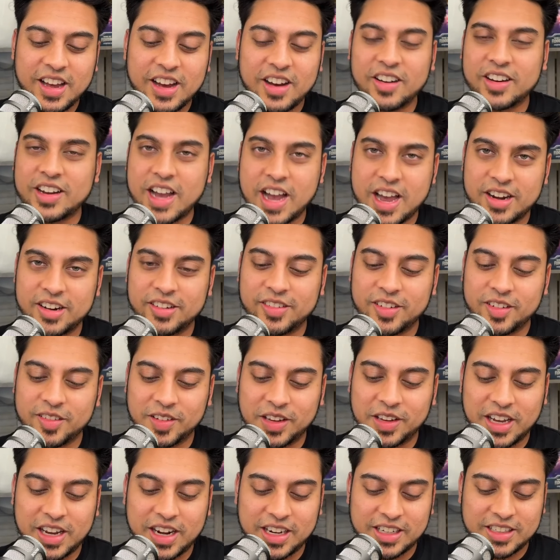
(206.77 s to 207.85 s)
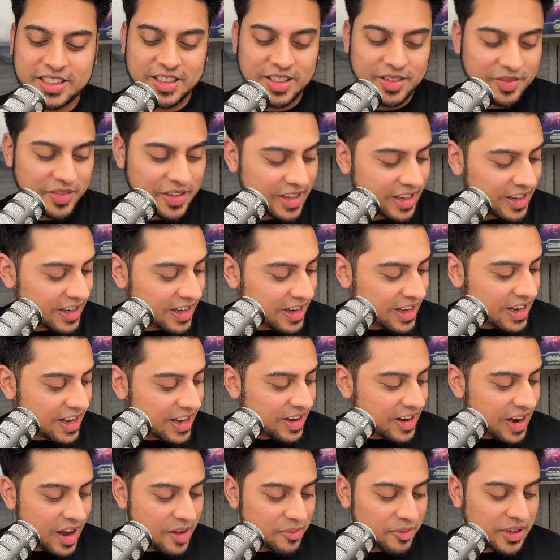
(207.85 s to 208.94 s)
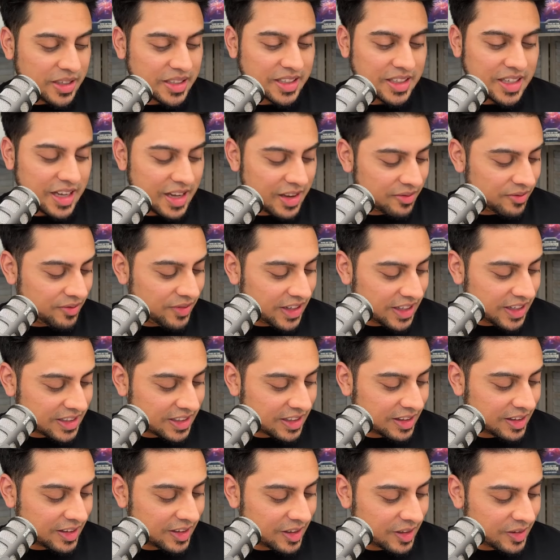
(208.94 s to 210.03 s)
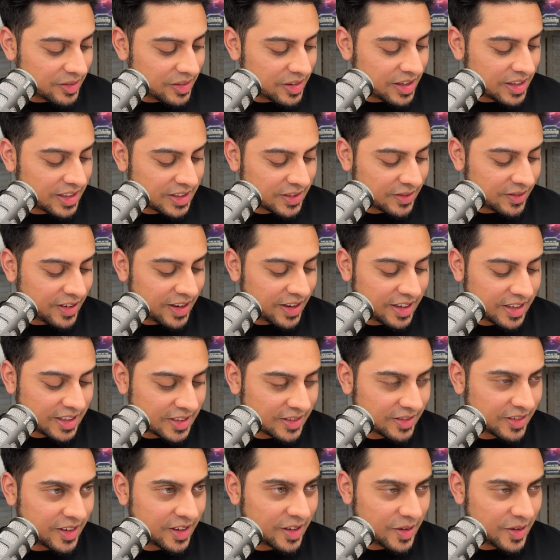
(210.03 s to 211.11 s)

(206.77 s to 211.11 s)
okay, I know what we got actually, but I peeked, I peeked a little bit. It's fine. It's fine.